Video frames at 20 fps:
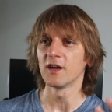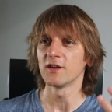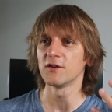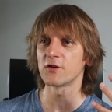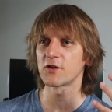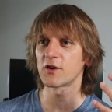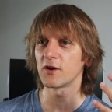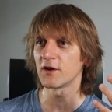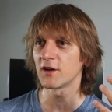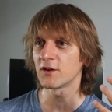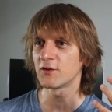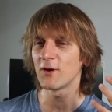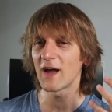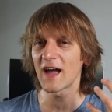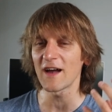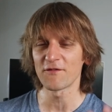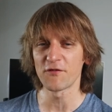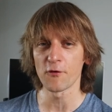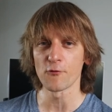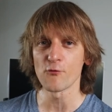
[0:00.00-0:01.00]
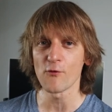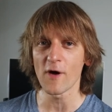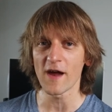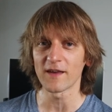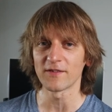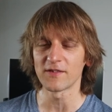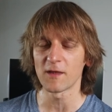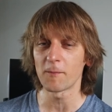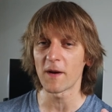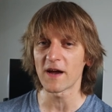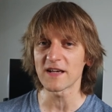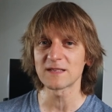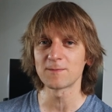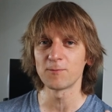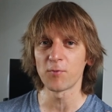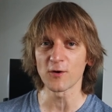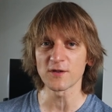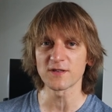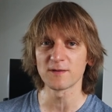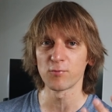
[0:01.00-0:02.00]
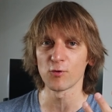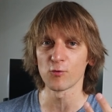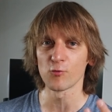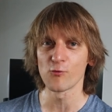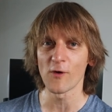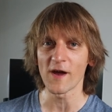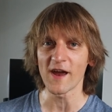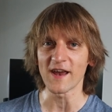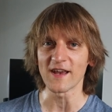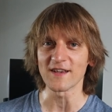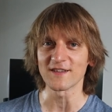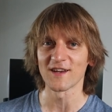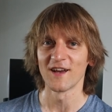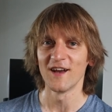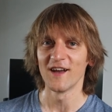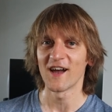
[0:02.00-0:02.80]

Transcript: You're going to have the, the best possible race.